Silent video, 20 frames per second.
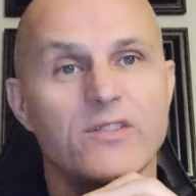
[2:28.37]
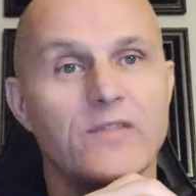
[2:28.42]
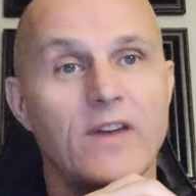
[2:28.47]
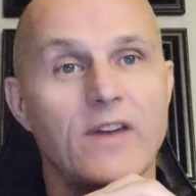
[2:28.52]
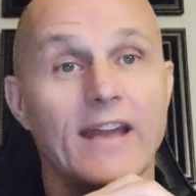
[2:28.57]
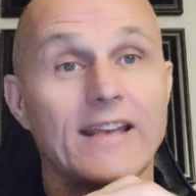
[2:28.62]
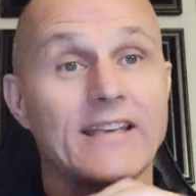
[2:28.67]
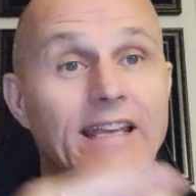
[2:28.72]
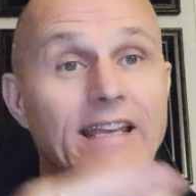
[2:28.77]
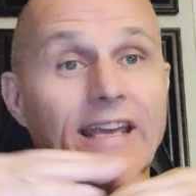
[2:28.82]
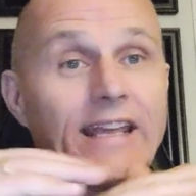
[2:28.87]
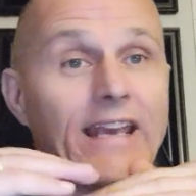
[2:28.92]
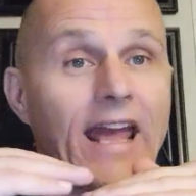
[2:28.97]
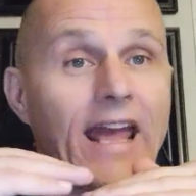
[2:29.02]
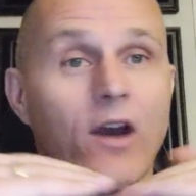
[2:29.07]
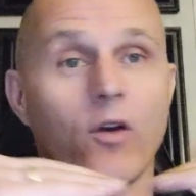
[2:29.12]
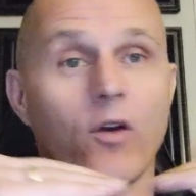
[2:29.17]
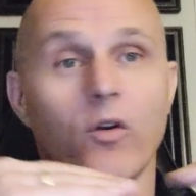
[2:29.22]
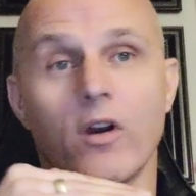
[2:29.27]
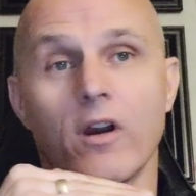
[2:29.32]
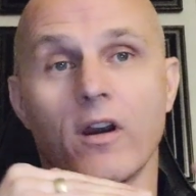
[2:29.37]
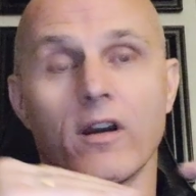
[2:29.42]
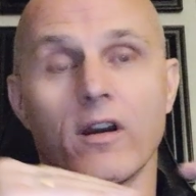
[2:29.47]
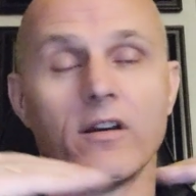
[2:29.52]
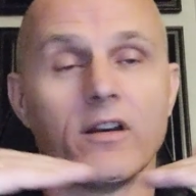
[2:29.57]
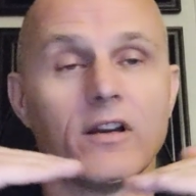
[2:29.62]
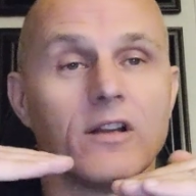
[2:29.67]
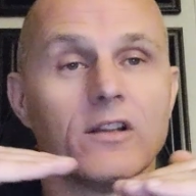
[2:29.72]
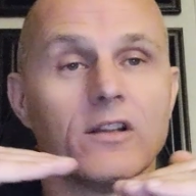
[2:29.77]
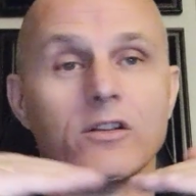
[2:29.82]
In fact, in
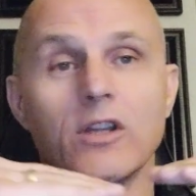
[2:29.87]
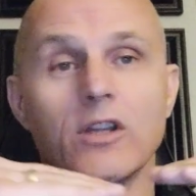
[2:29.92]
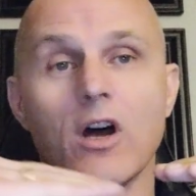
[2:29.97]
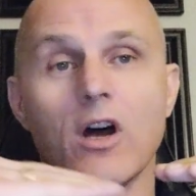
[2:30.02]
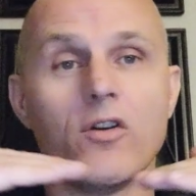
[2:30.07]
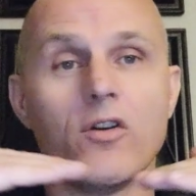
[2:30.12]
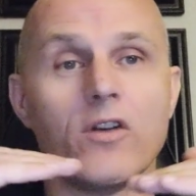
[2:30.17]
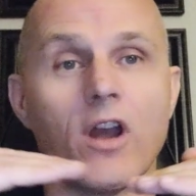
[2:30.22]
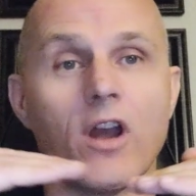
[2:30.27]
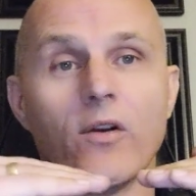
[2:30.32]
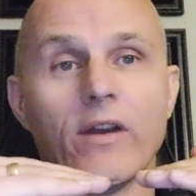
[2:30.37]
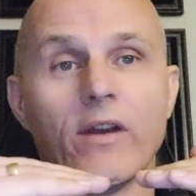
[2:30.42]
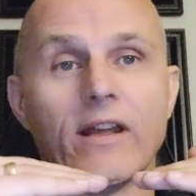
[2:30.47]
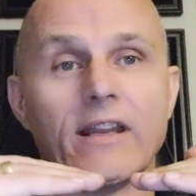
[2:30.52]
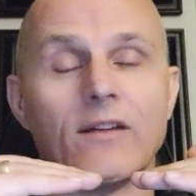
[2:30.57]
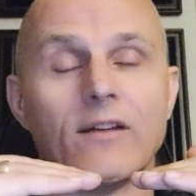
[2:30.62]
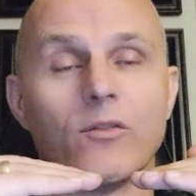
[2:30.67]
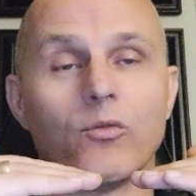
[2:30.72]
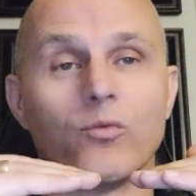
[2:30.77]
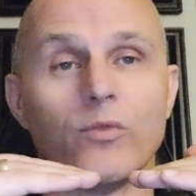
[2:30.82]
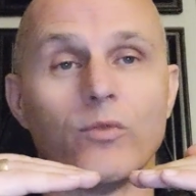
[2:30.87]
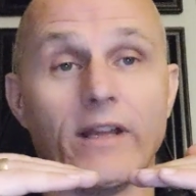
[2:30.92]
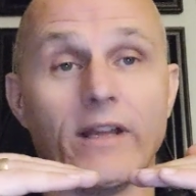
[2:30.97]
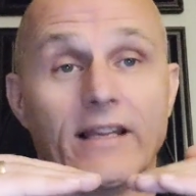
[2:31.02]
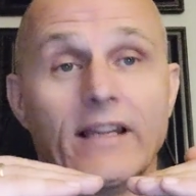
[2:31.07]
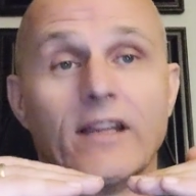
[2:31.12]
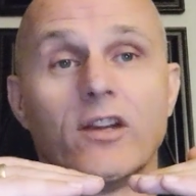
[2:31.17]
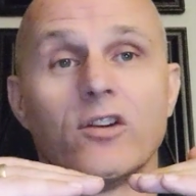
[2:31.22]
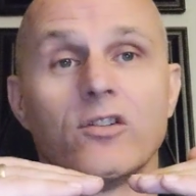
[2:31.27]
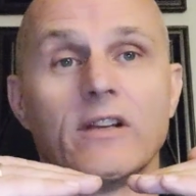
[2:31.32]
our logo, it, it
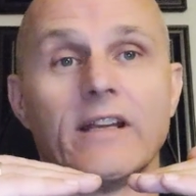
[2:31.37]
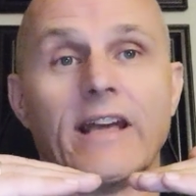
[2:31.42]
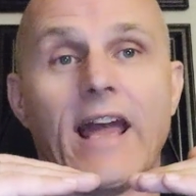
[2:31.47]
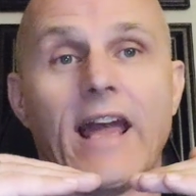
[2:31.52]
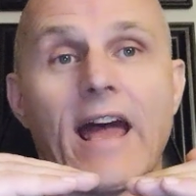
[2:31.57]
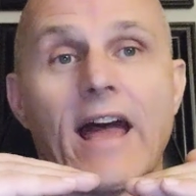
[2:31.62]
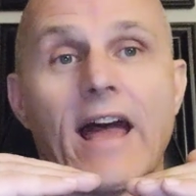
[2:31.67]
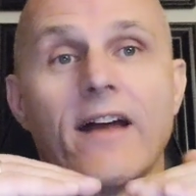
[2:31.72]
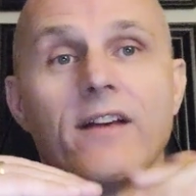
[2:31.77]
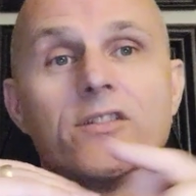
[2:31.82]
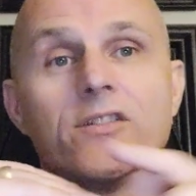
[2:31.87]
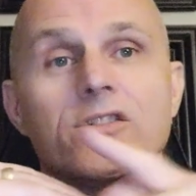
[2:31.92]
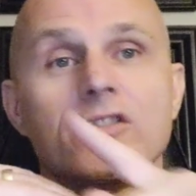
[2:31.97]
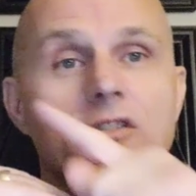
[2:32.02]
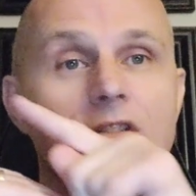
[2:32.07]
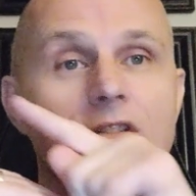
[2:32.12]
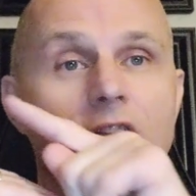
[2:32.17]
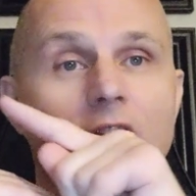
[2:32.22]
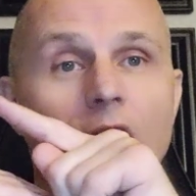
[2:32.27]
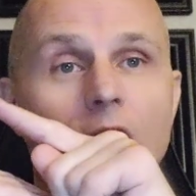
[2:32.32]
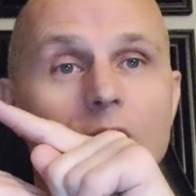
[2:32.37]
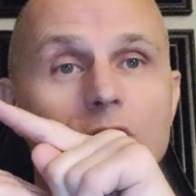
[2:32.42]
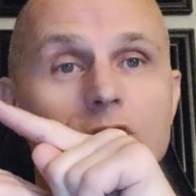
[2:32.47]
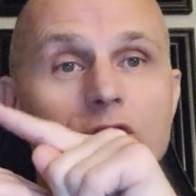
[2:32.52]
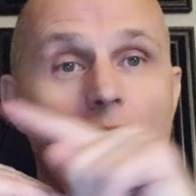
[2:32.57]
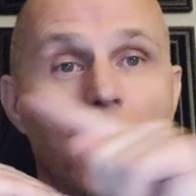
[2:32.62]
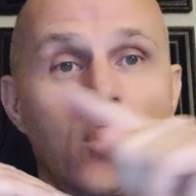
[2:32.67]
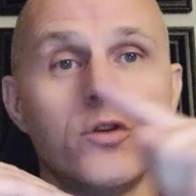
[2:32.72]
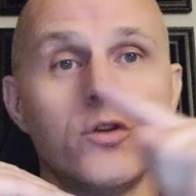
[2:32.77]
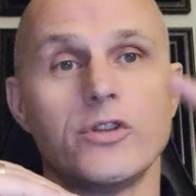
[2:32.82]
literally has, you know,
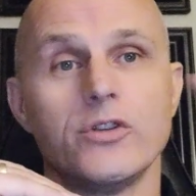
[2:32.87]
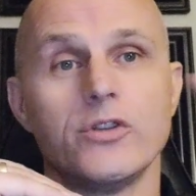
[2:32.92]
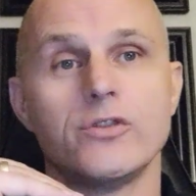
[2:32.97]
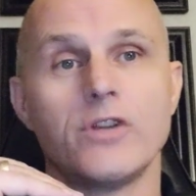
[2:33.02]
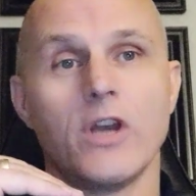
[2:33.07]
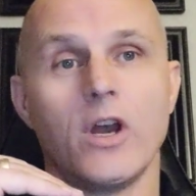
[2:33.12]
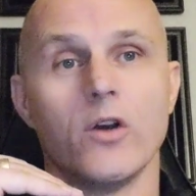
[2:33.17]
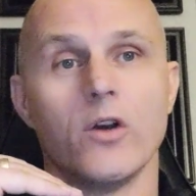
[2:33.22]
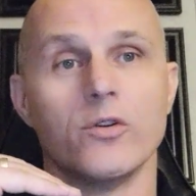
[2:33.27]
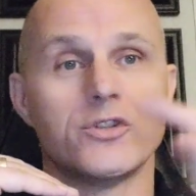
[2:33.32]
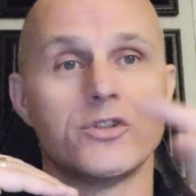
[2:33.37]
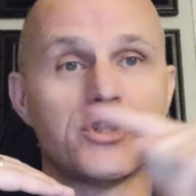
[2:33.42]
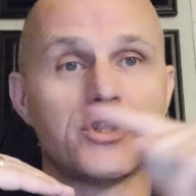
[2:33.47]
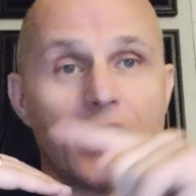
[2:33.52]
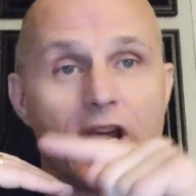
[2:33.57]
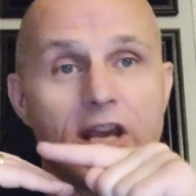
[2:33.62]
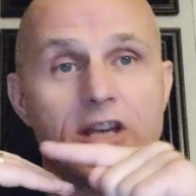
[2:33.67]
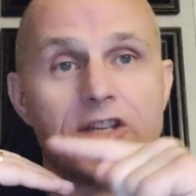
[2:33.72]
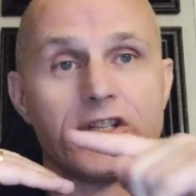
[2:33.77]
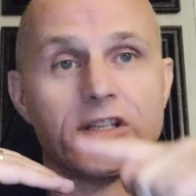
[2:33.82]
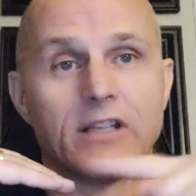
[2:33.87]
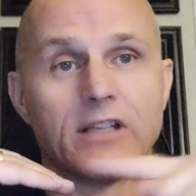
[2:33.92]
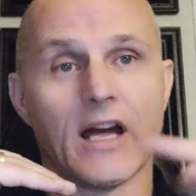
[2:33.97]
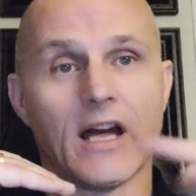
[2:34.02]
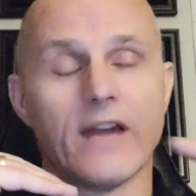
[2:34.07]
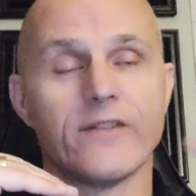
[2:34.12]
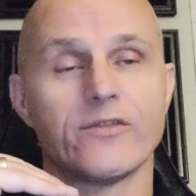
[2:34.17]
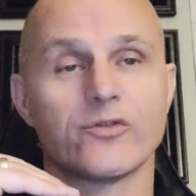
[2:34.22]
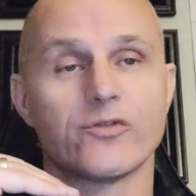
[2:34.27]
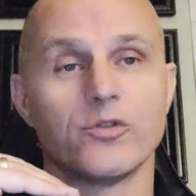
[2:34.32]
toe to toe, changing
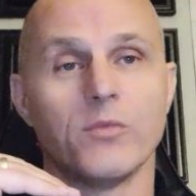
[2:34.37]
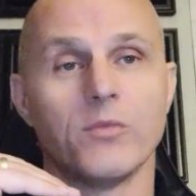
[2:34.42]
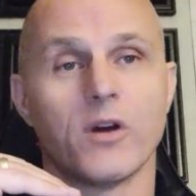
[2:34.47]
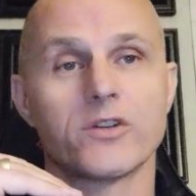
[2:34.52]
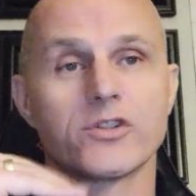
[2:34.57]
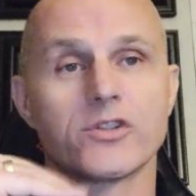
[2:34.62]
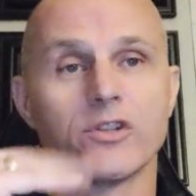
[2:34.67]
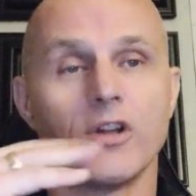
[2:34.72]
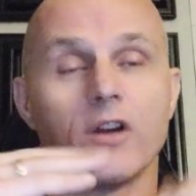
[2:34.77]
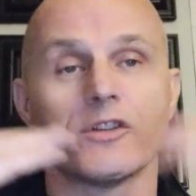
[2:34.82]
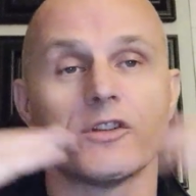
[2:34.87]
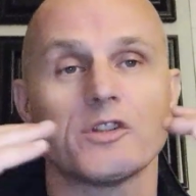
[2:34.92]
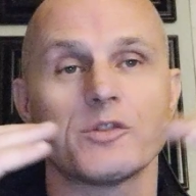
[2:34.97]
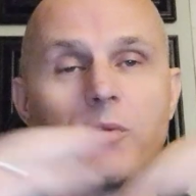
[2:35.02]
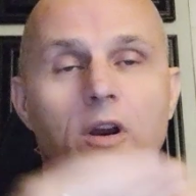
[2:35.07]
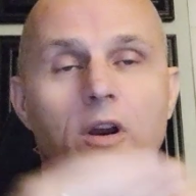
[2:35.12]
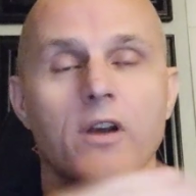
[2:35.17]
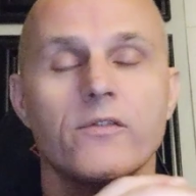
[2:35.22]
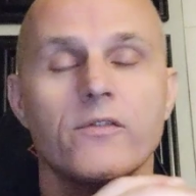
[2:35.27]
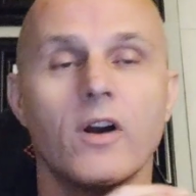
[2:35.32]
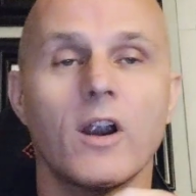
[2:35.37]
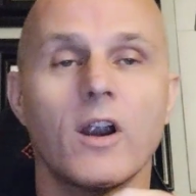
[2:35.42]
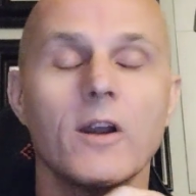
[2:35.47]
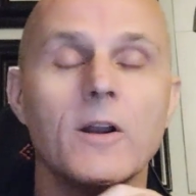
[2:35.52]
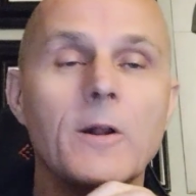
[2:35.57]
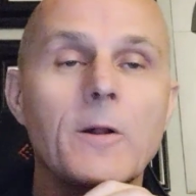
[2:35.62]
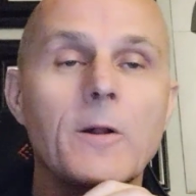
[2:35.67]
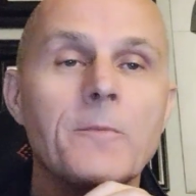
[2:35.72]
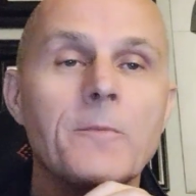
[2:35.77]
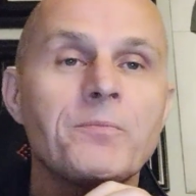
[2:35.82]
lives through martial arts. It's part of
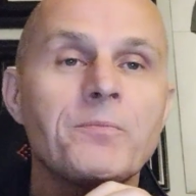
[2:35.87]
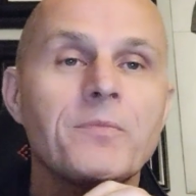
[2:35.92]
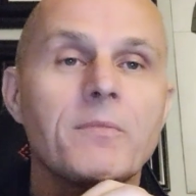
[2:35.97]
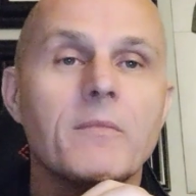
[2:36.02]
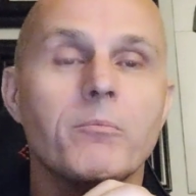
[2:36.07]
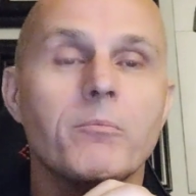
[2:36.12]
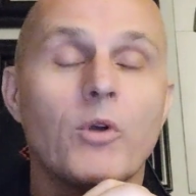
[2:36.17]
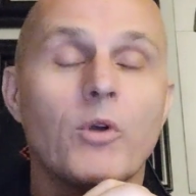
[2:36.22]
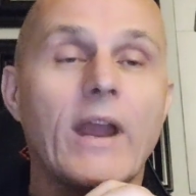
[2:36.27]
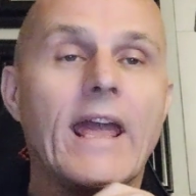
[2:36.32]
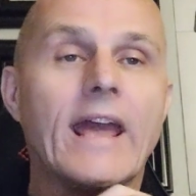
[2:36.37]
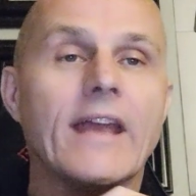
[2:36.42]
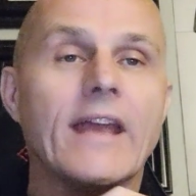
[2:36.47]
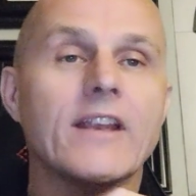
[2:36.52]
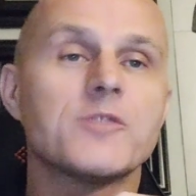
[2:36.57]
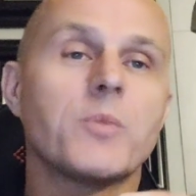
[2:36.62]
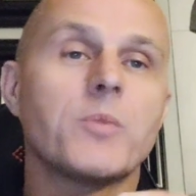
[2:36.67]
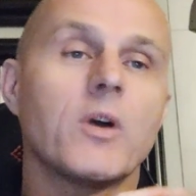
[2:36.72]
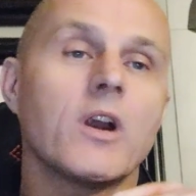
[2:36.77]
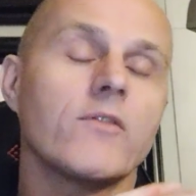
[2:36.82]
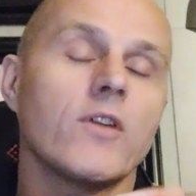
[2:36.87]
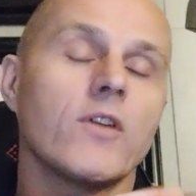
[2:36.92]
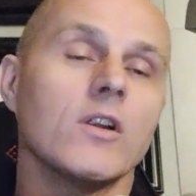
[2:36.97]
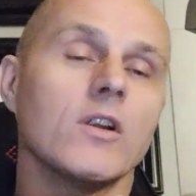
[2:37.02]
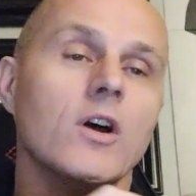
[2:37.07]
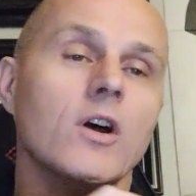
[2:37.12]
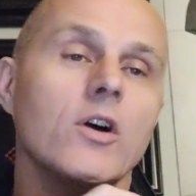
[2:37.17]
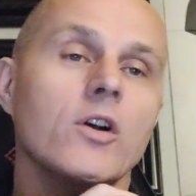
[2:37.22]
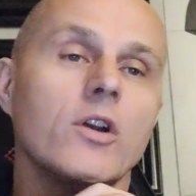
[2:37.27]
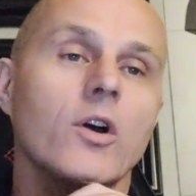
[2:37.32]
our brand. It's part of our
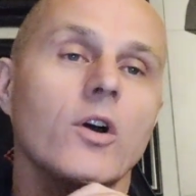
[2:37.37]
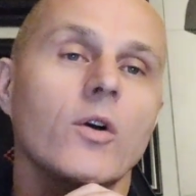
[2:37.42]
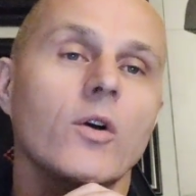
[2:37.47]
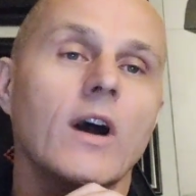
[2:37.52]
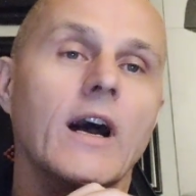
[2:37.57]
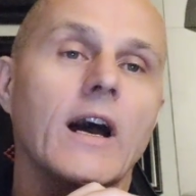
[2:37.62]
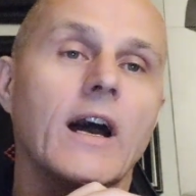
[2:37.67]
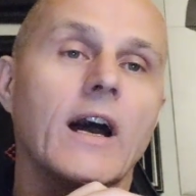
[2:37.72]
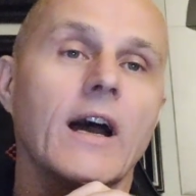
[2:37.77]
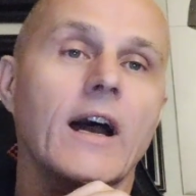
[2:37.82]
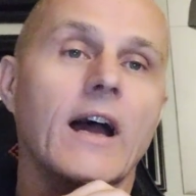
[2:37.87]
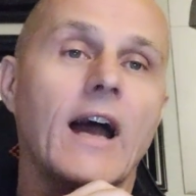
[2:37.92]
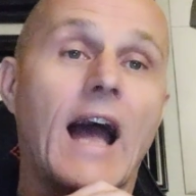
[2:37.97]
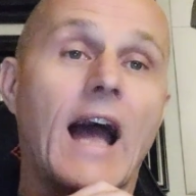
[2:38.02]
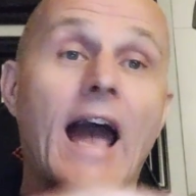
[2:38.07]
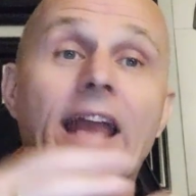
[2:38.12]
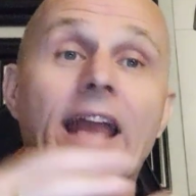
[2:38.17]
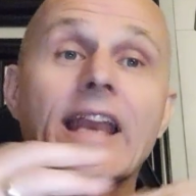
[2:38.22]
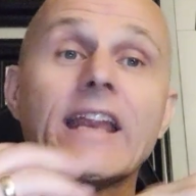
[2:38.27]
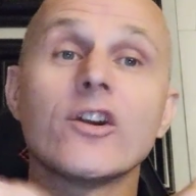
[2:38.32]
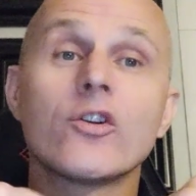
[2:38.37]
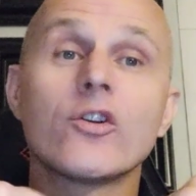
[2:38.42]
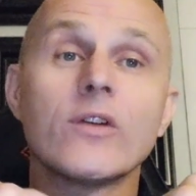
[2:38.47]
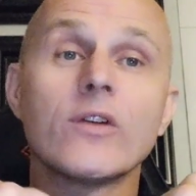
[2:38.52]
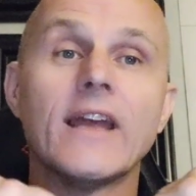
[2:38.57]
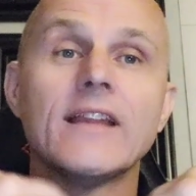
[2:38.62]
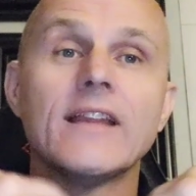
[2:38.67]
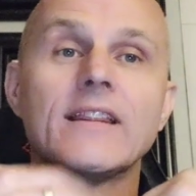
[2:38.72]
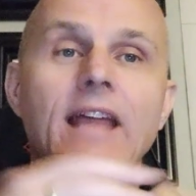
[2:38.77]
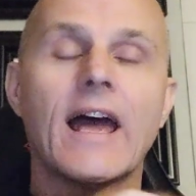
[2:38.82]
logo. Uh, I didn't
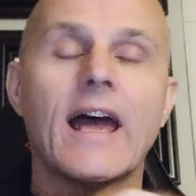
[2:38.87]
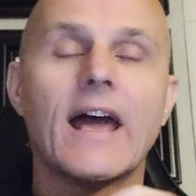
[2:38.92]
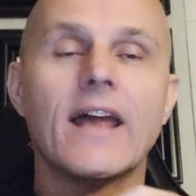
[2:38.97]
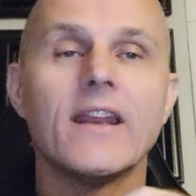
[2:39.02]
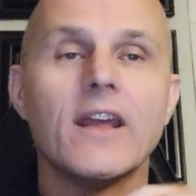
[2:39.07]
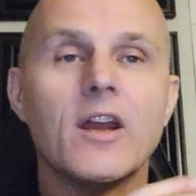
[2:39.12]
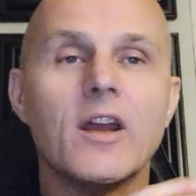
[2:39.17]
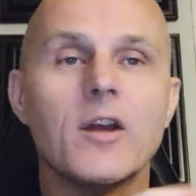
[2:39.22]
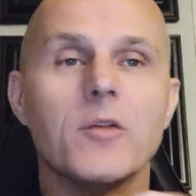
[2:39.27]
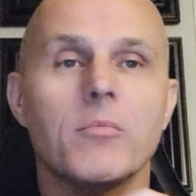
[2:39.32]
create that.